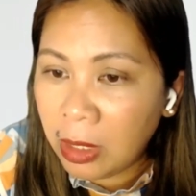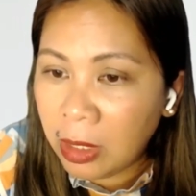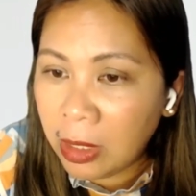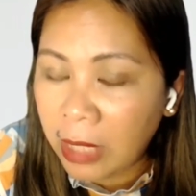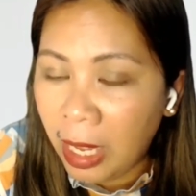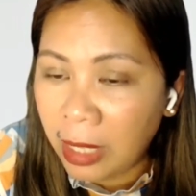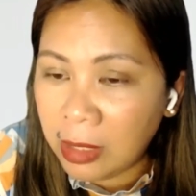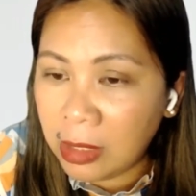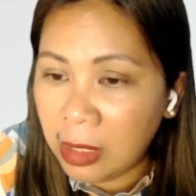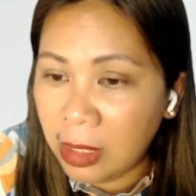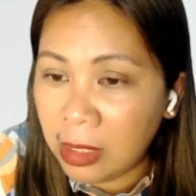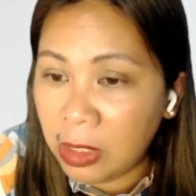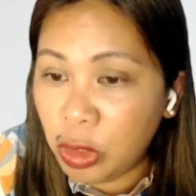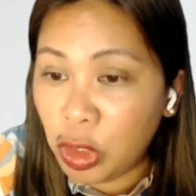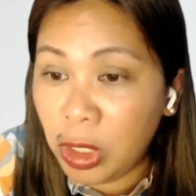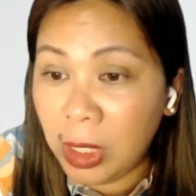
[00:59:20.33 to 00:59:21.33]
tax
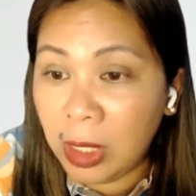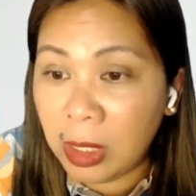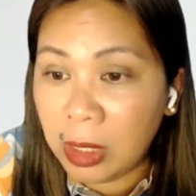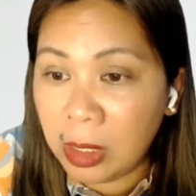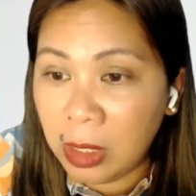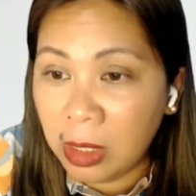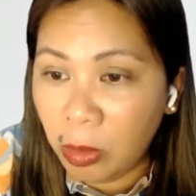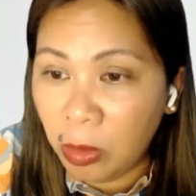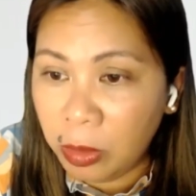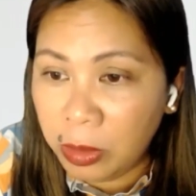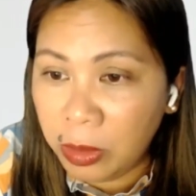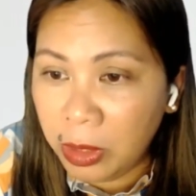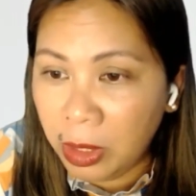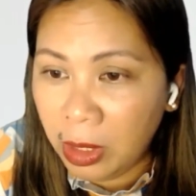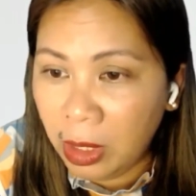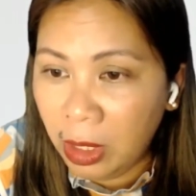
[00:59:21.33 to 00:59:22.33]
is GST
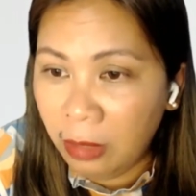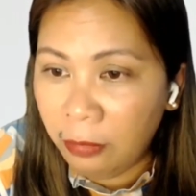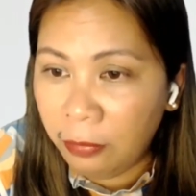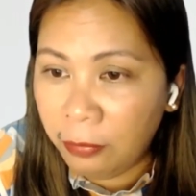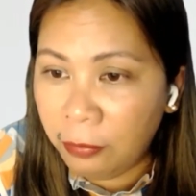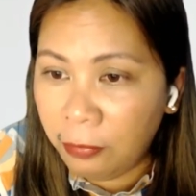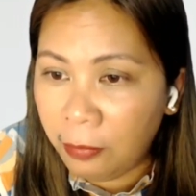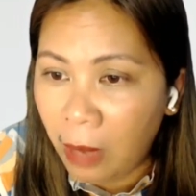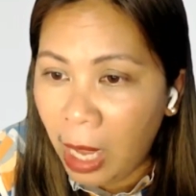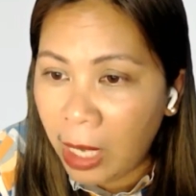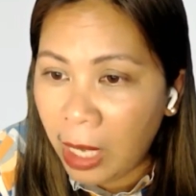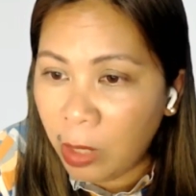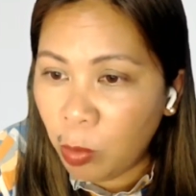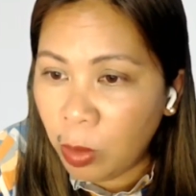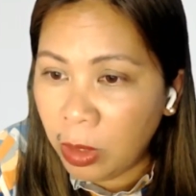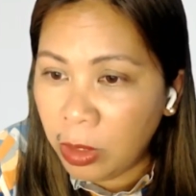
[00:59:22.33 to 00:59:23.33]
only. If
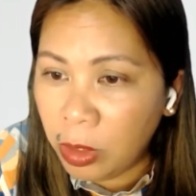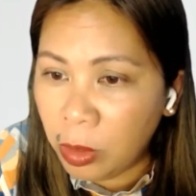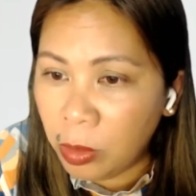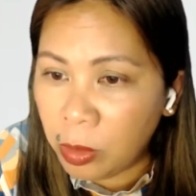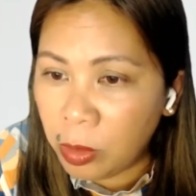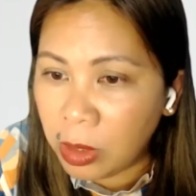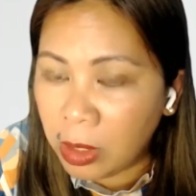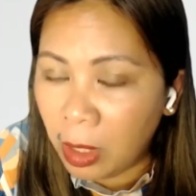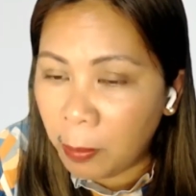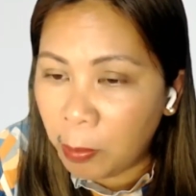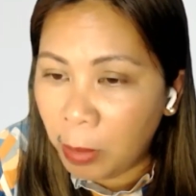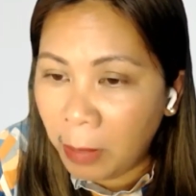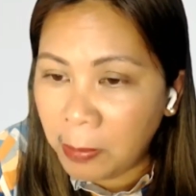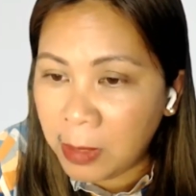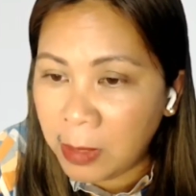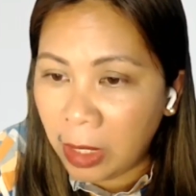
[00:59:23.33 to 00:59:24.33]
I will use a
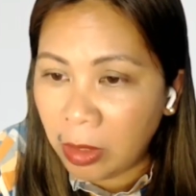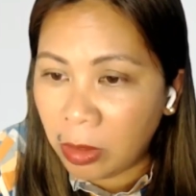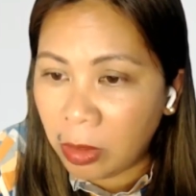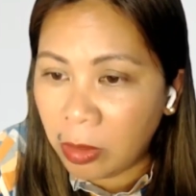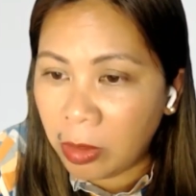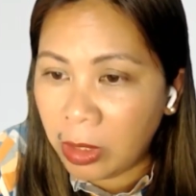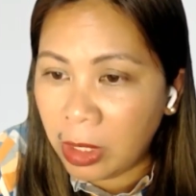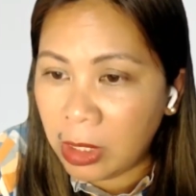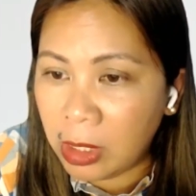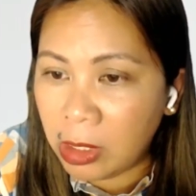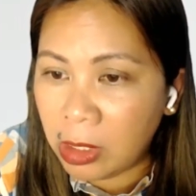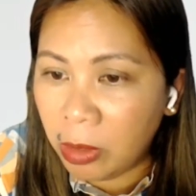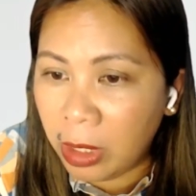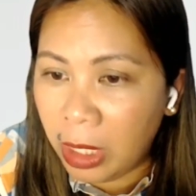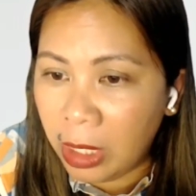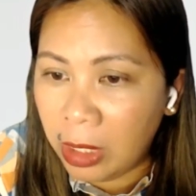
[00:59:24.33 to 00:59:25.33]
prep center that is
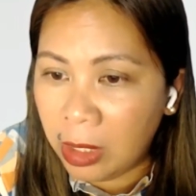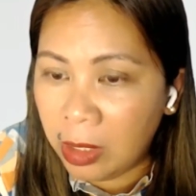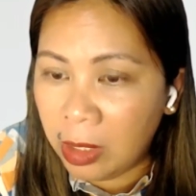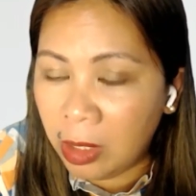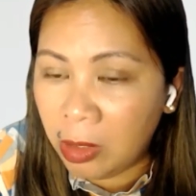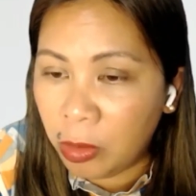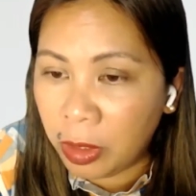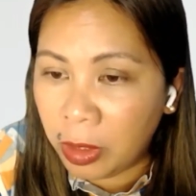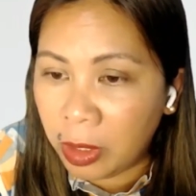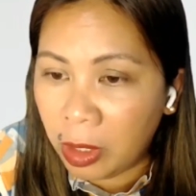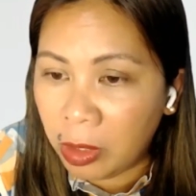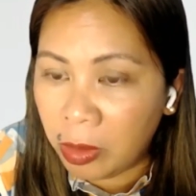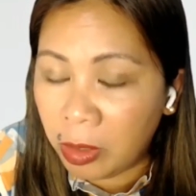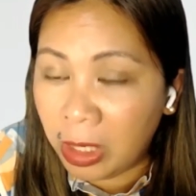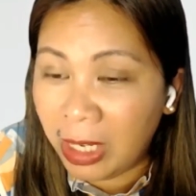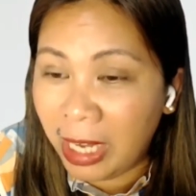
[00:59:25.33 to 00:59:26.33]
located in
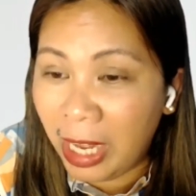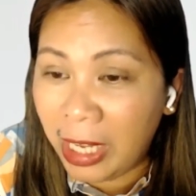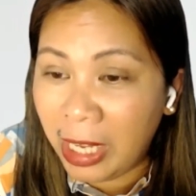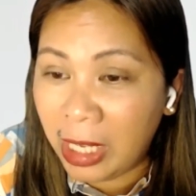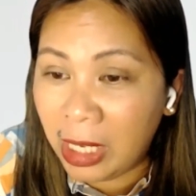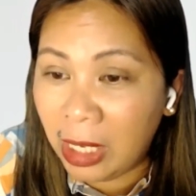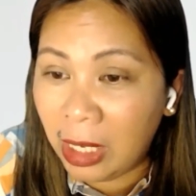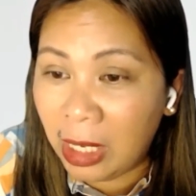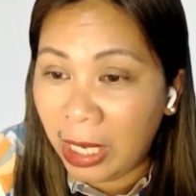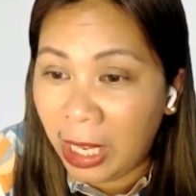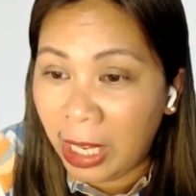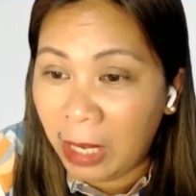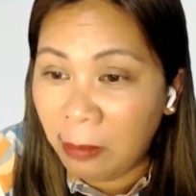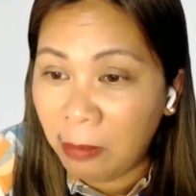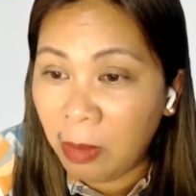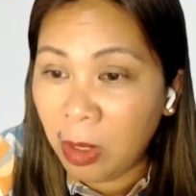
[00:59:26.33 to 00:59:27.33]
Ontario, can I
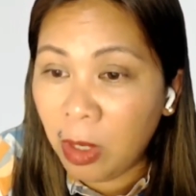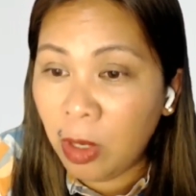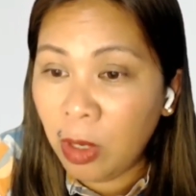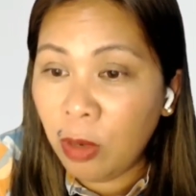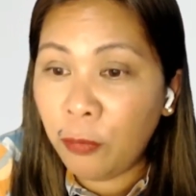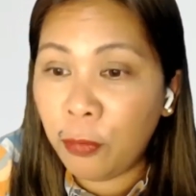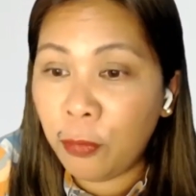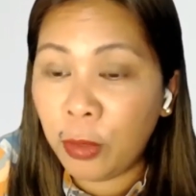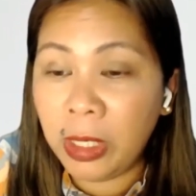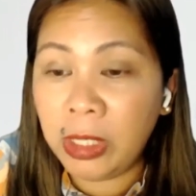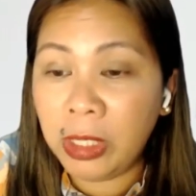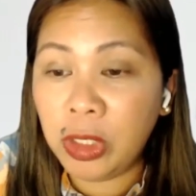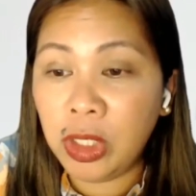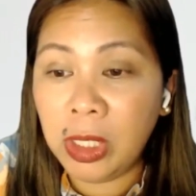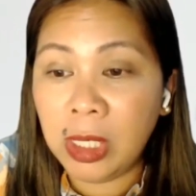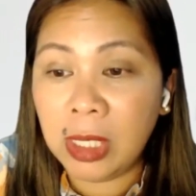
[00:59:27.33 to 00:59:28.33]
claim for the
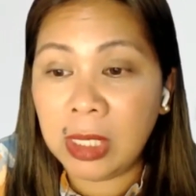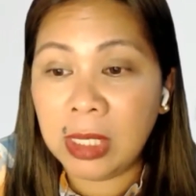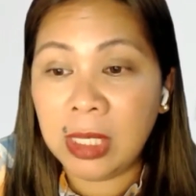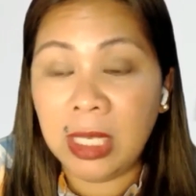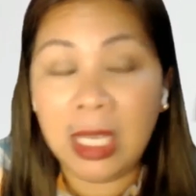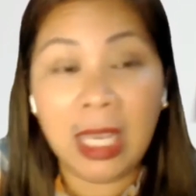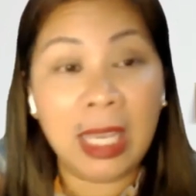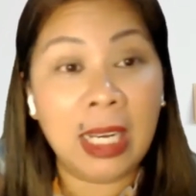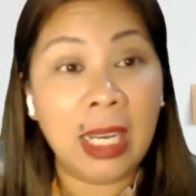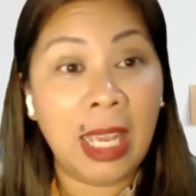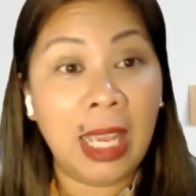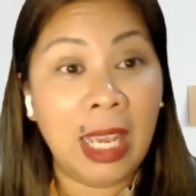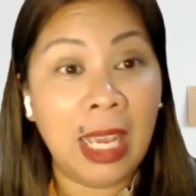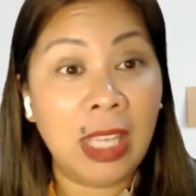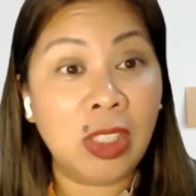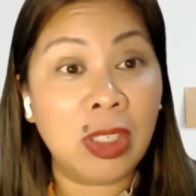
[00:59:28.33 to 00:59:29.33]
GST and
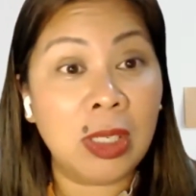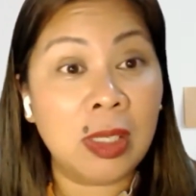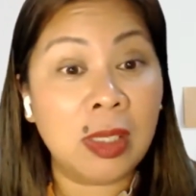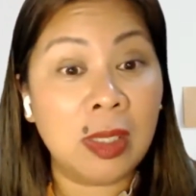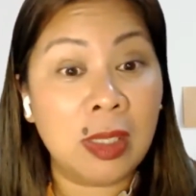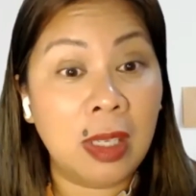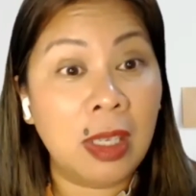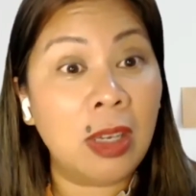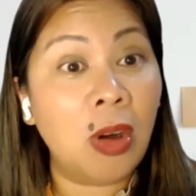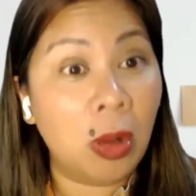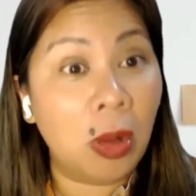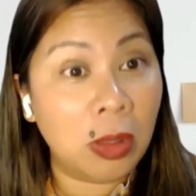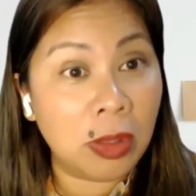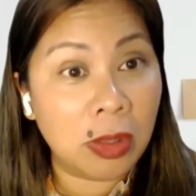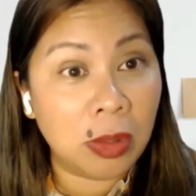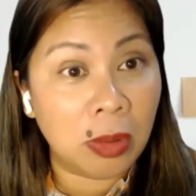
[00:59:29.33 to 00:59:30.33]
HST
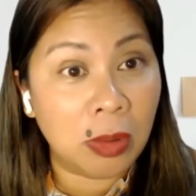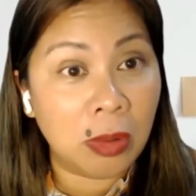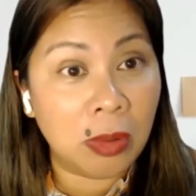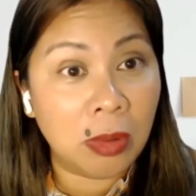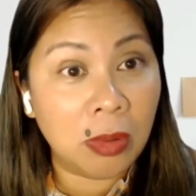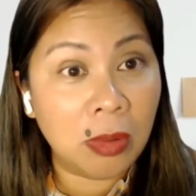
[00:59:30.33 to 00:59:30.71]
also?